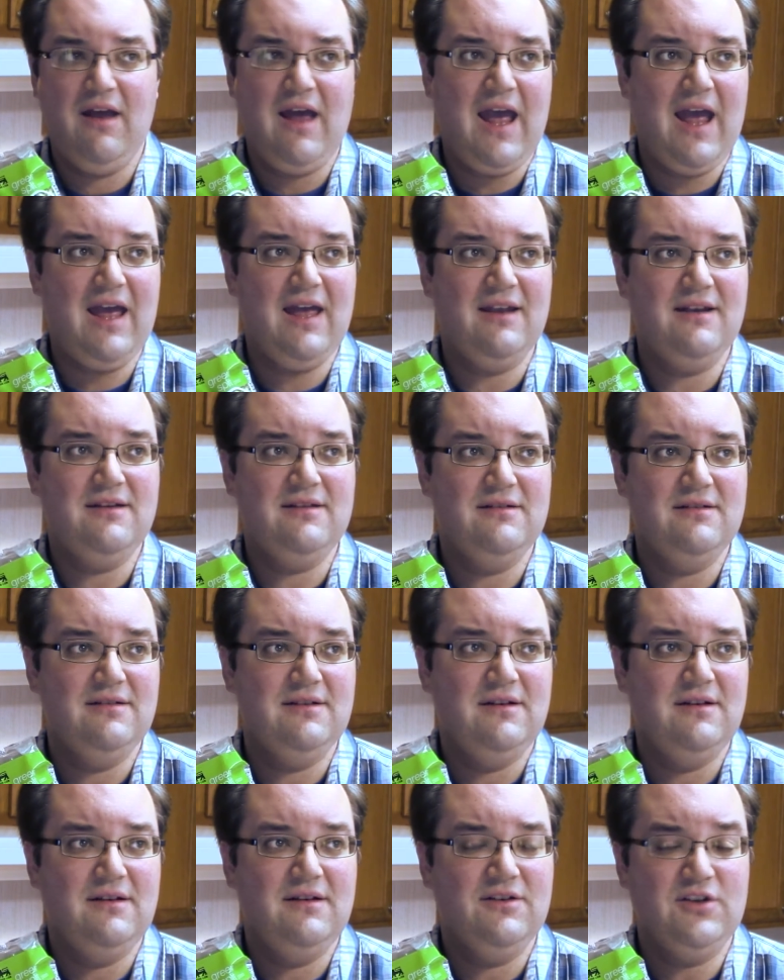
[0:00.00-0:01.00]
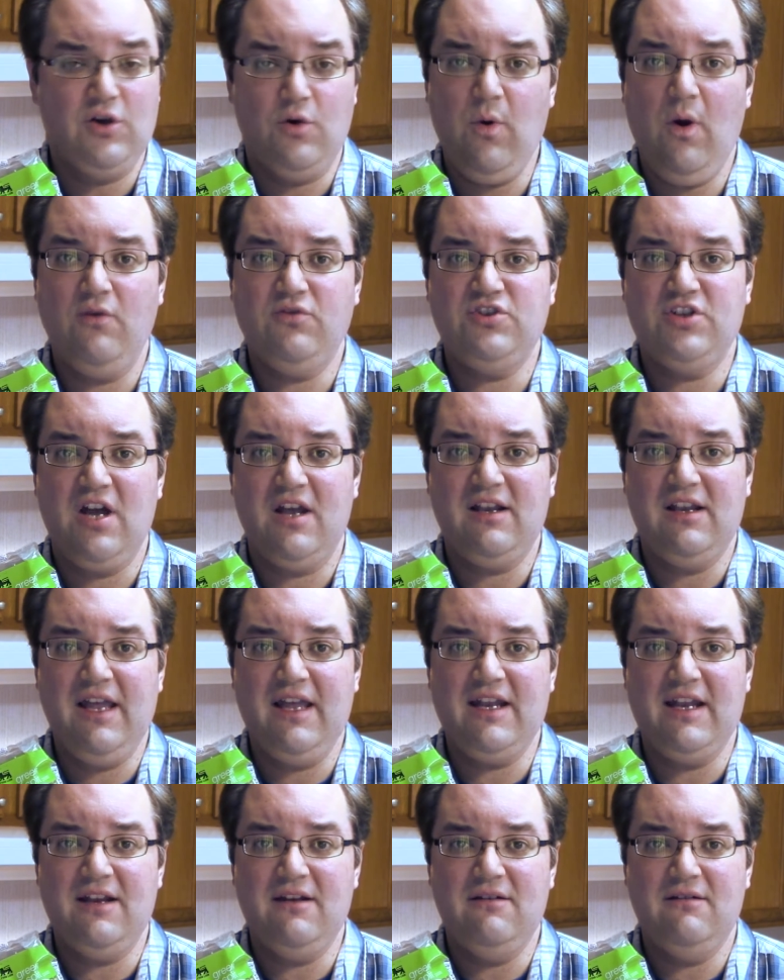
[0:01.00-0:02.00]
And to quote John
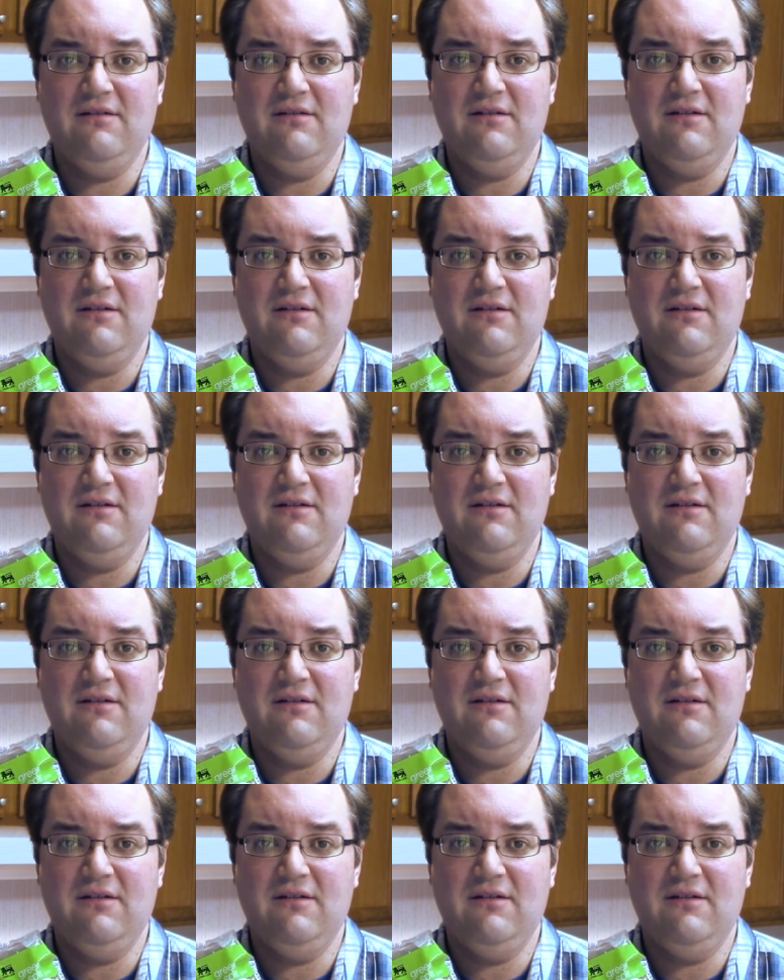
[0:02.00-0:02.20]
Lennon,